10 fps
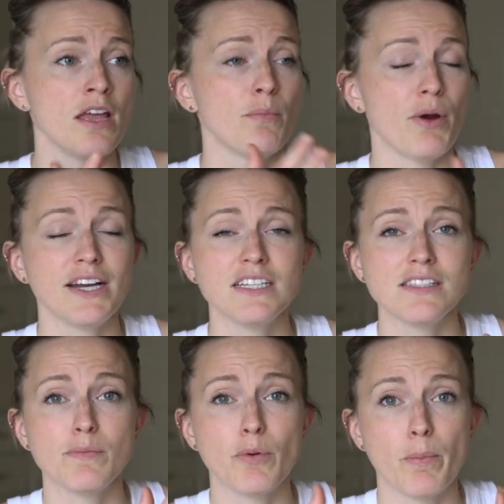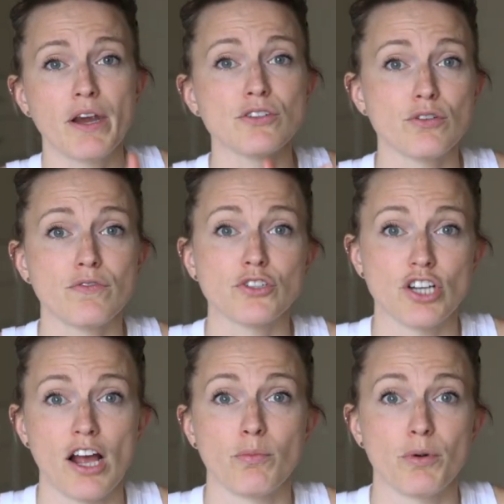Pregnancy prepares you for
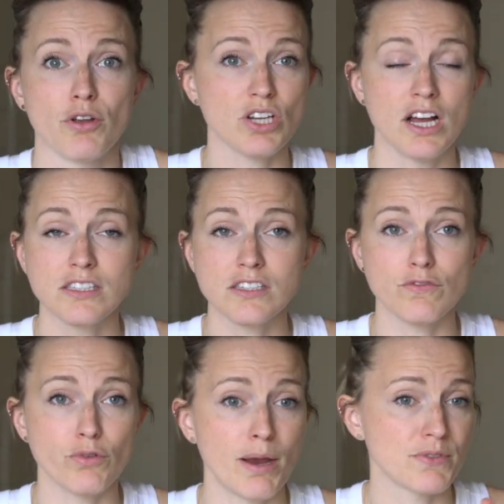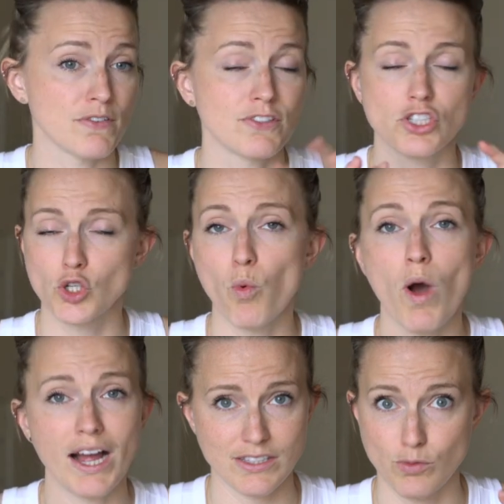childbirth. Tons of reps of
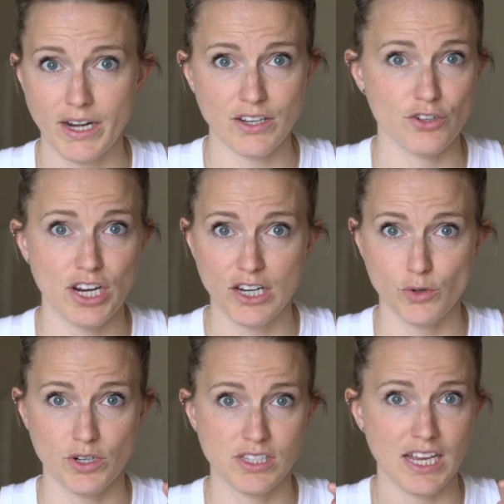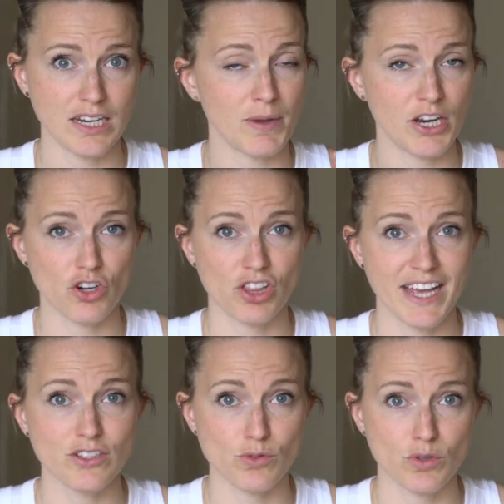squats right as you're getting towards the end to make your
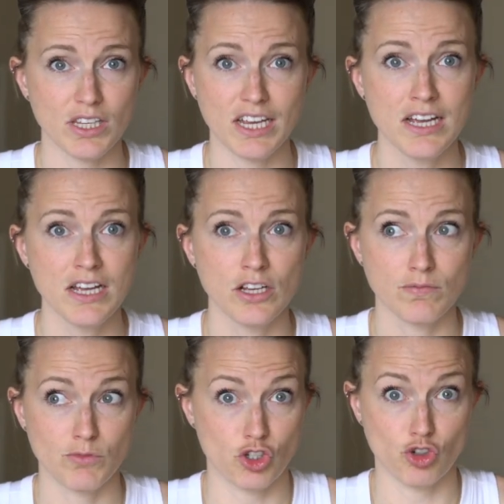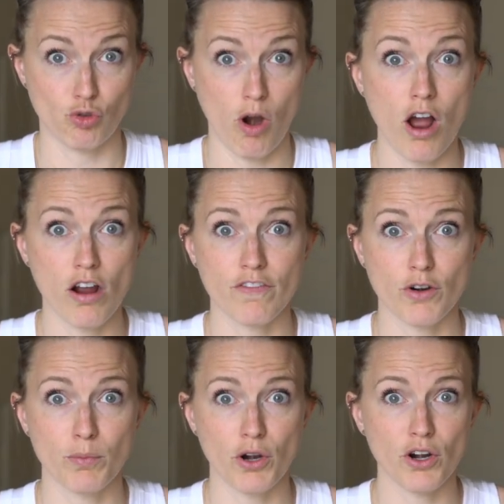legs really strong
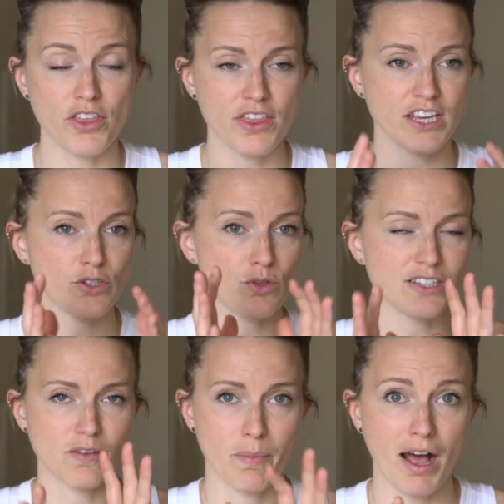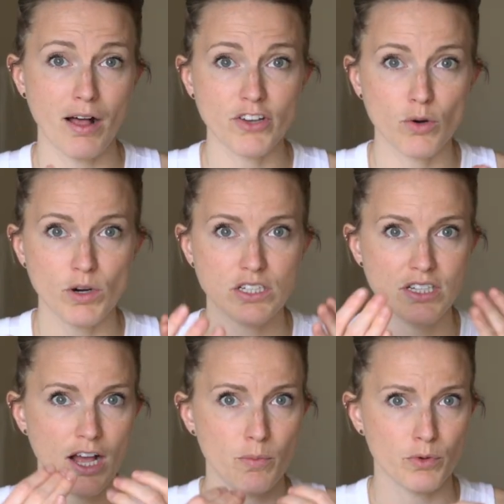for birth, and they do lots of pelvic work to
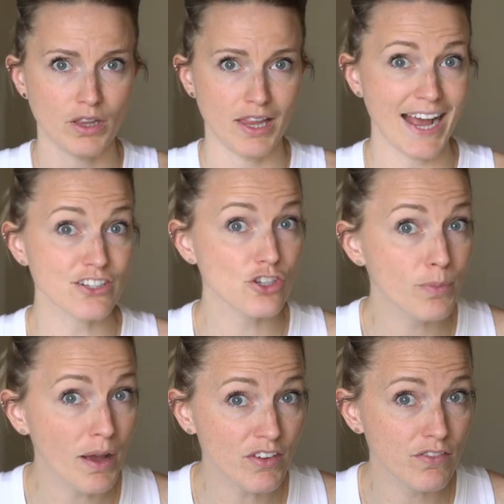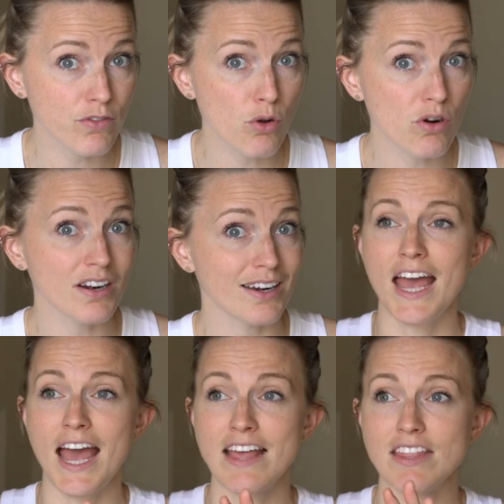help relax your pelvic floor.
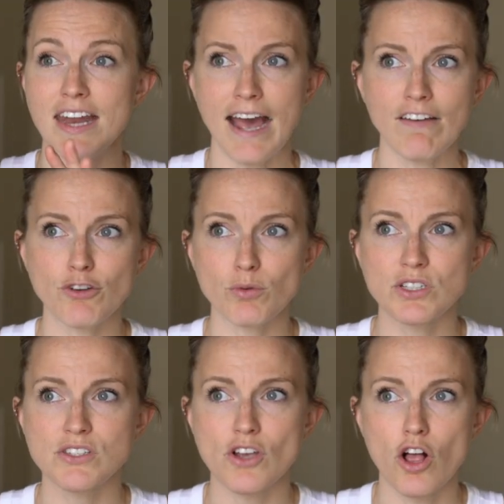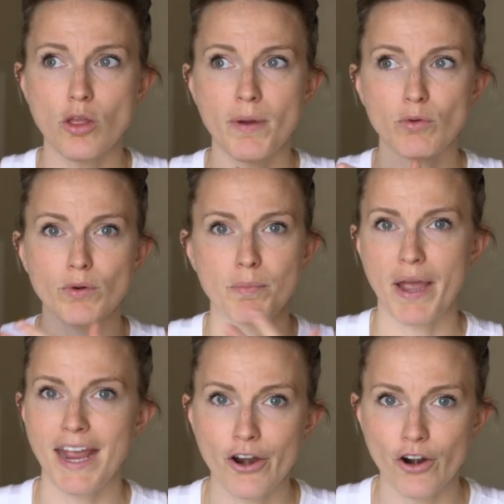And then afterwards, it's all about
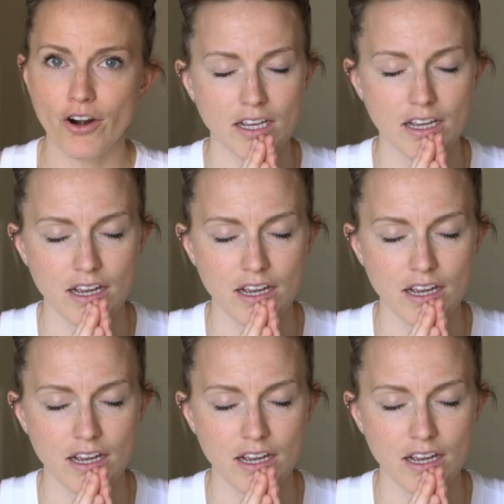repair.